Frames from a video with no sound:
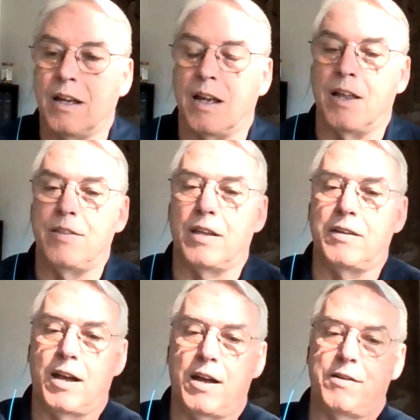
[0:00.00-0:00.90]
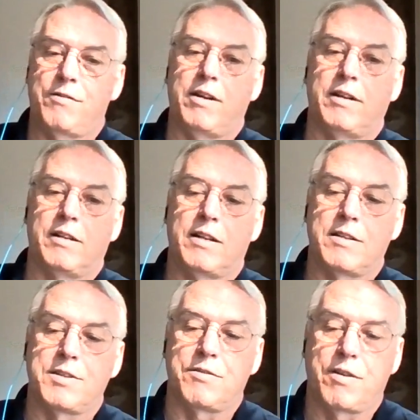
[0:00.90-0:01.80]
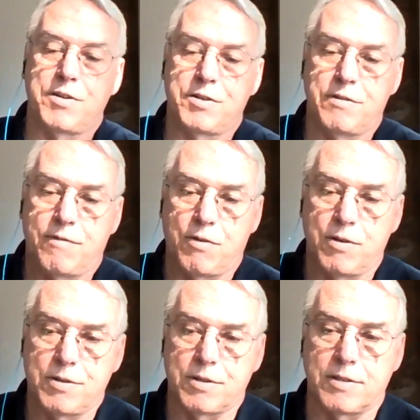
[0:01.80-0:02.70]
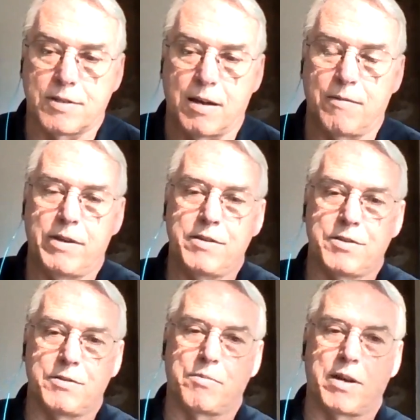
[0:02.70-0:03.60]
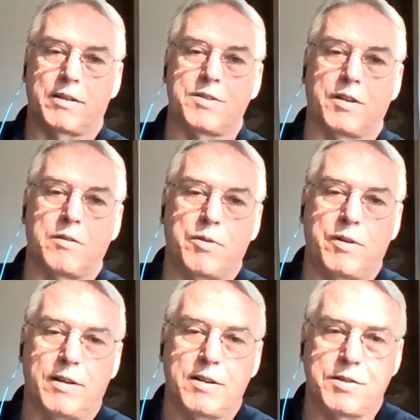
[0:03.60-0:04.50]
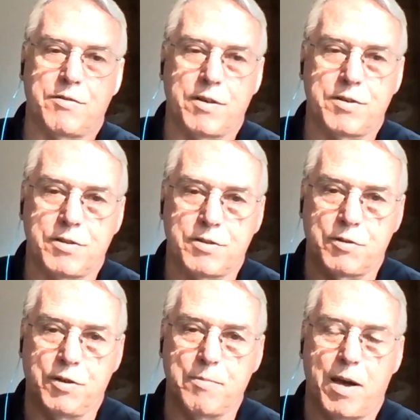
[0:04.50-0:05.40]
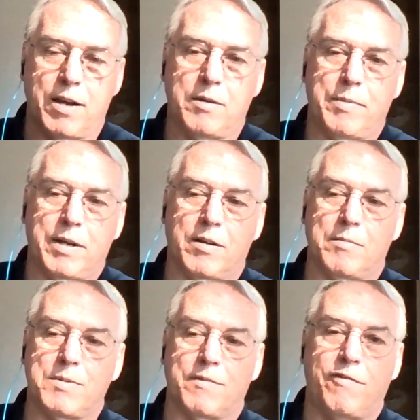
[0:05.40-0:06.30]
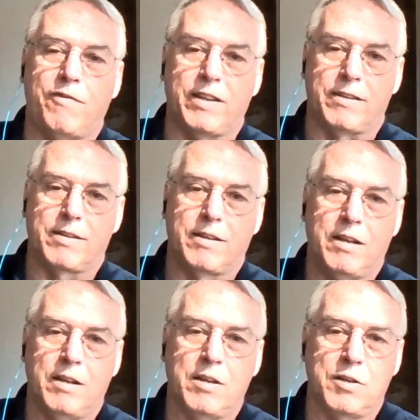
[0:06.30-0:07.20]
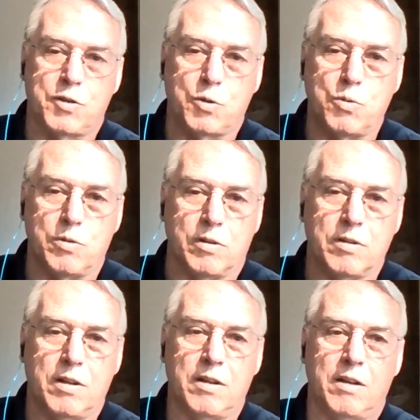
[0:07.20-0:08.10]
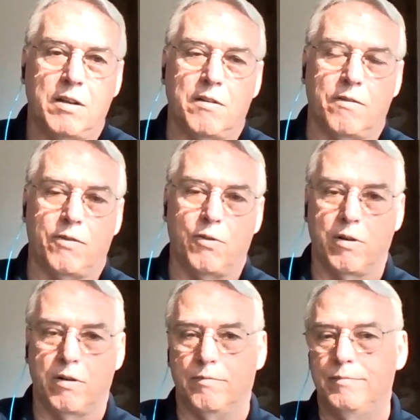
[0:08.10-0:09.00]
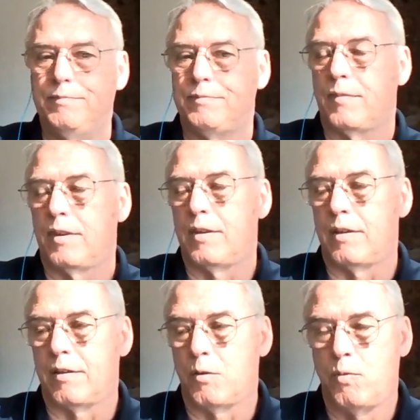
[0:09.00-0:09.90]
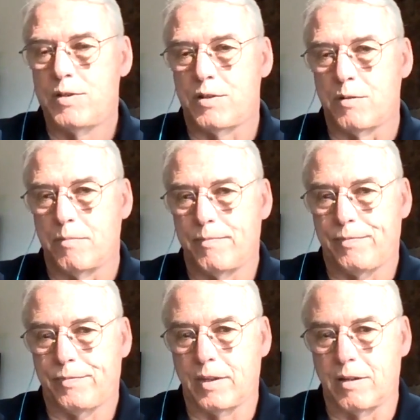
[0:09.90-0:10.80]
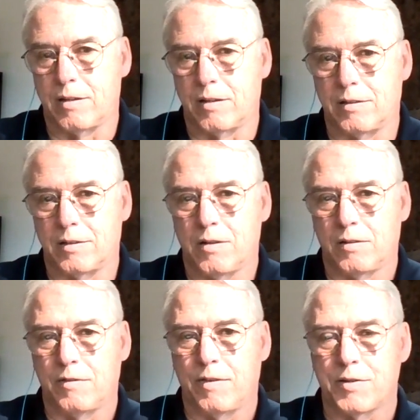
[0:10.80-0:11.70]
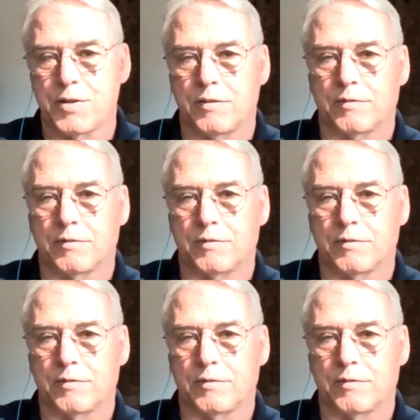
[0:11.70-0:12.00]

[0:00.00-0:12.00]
And then the higher training and concentration, of course, it's obvious you're practicing and putting concentration, so your mind becomes a fit tool for the wisdom cultivation.